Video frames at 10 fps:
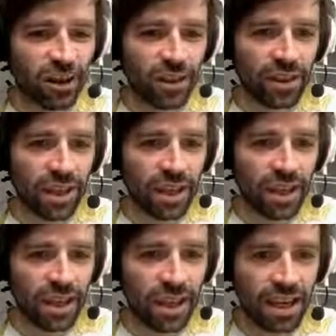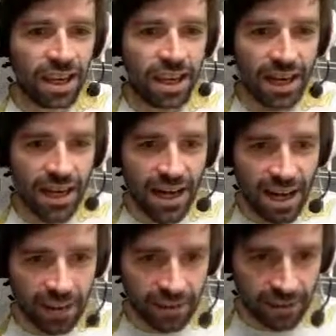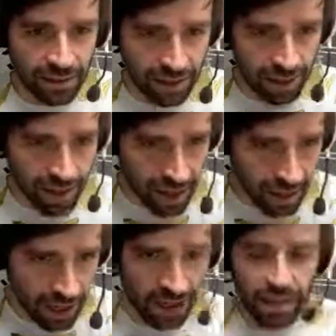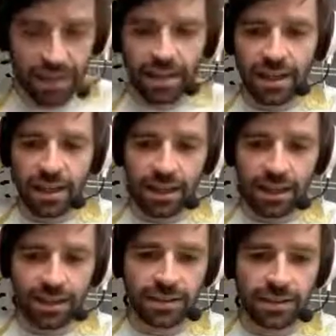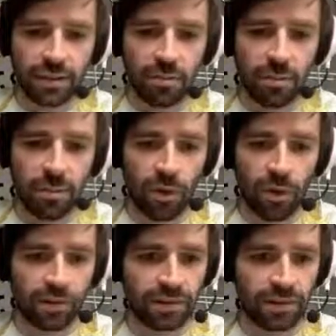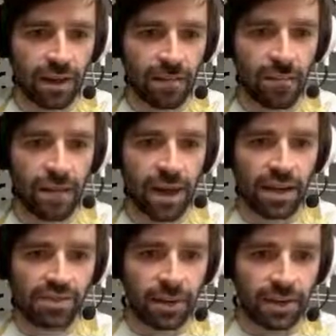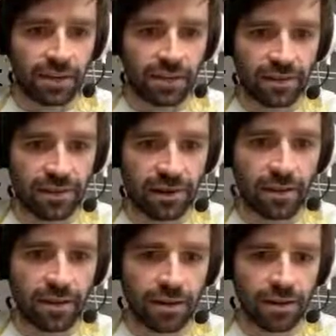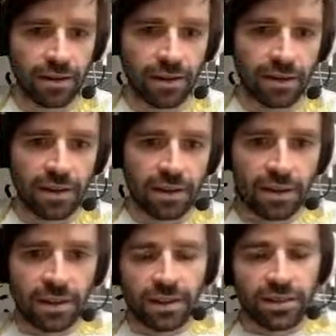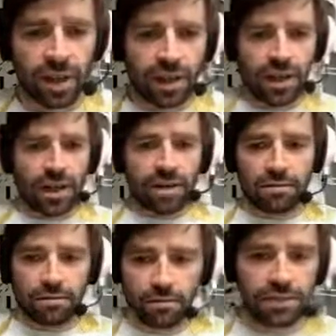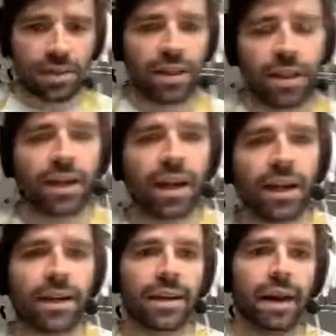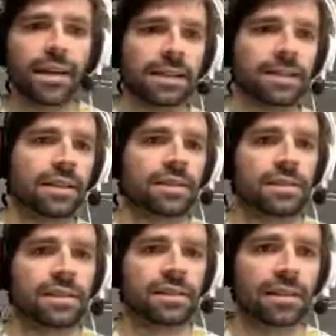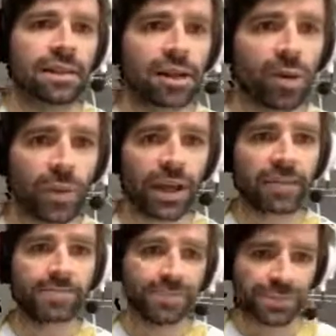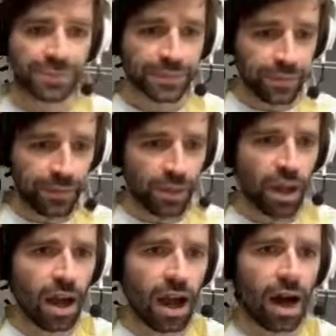All right, so the next thing is points management. So I think I kind of touched on this a little bit.